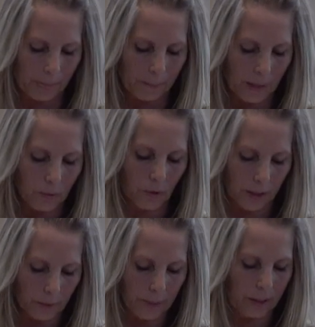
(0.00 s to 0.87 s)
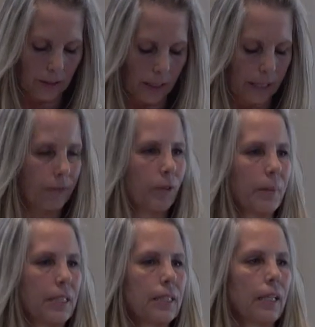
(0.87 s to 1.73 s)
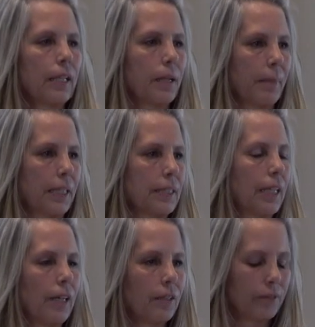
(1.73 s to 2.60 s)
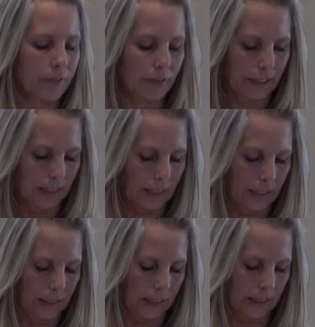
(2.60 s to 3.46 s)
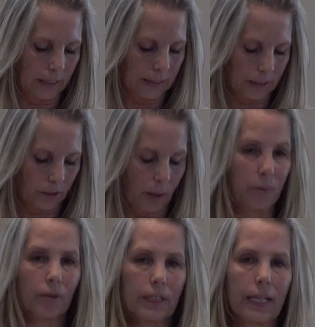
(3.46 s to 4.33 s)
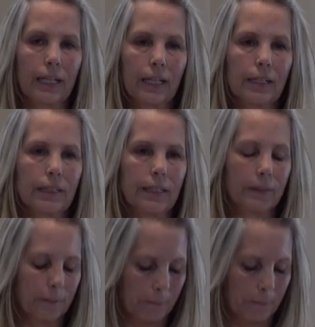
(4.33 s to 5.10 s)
I wanted a better life for my son and myself, and uh, so I moved to Kent Island.